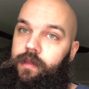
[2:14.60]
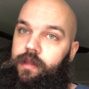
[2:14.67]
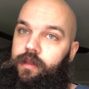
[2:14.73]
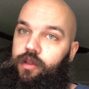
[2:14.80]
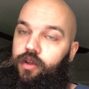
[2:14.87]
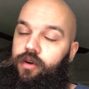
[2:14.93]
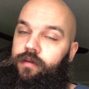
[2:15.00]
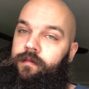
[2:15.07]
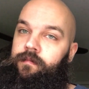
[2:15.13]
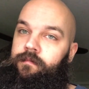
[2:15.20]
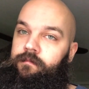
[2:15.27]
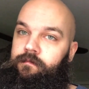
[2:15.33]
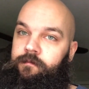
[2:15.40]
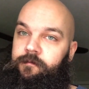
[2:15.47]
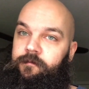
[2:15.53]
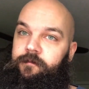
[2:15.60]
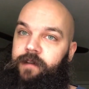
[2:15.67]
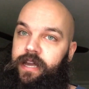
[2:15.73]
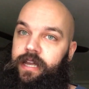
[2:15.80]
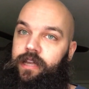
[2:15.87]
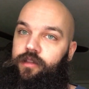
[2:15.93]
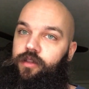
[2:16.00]
look,
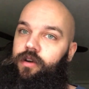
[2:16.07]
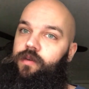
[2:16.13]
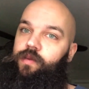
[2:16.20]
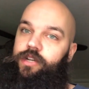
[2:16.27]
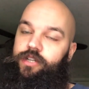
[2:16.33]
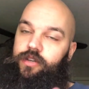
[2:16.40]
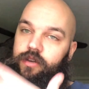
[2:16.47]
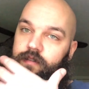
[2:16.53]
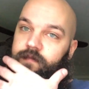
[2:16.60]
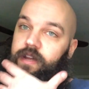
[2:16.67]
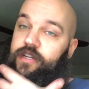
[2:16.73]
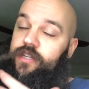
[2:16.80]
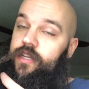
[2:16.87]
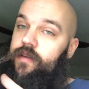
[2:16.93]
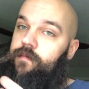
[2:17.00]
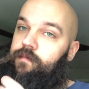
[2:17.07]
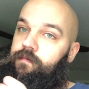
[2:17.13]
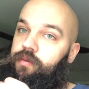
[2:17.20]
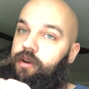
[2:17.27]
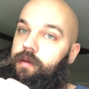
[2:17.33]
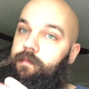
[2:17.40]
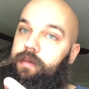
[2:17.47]
Viking look, which you can eventually
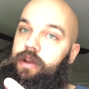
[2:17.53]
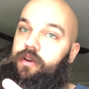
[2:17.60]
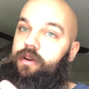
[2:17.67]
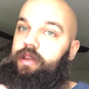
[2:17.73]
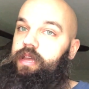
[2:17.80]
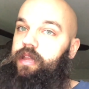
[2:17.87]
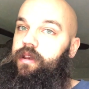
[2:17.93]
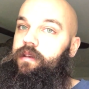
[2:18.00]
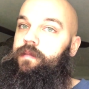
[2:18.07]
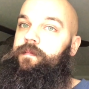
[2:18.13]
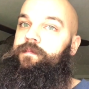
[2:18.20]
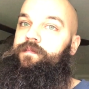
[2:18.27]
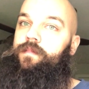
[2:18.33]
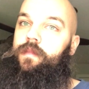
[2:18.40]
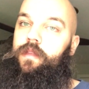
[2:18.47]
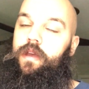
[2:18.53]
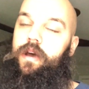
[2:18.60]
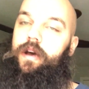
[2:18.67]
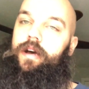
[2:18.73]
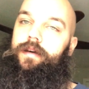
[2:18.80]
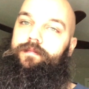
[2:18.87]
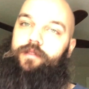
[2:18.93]
put a beard in,
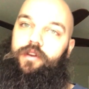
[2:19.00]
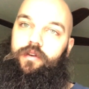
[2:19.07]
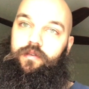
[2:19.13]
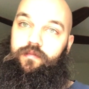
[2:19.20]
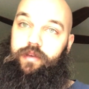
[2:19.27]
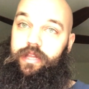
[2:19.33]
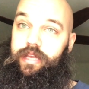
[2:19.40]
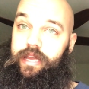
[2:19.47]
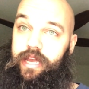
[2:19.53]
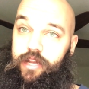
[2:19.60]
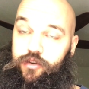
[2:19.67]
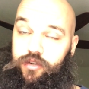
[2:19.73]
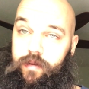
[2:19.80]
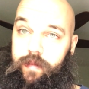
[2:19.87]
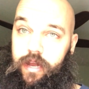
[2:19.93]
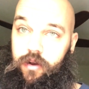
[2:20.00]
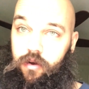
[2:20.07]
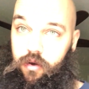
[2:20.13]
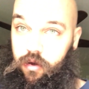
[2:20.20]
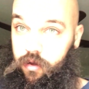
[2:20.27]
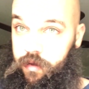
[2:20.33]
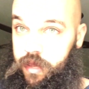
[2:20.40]
you really can't trim at
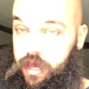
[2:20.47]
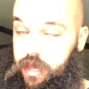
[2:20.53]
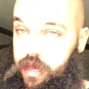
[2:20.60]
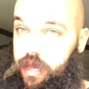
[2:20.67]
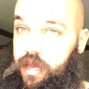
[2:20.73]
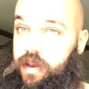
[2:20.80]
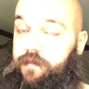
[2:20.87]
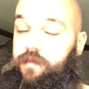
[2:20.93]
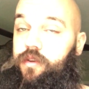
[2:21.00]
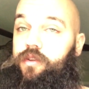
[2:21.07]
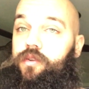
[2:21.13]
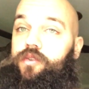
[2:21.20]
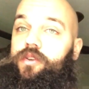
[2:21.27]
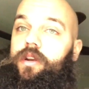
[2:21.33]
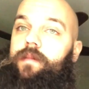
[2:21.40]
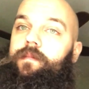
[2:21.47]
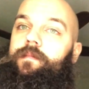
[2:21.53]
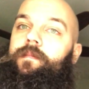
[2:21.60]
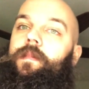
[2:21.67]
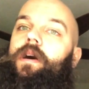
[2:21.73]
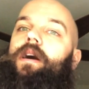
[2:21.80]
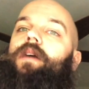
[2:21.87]
all. And if you do trim,
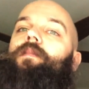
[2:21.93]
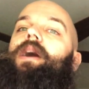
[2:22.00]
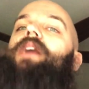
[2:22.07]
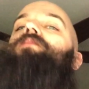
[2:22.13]
I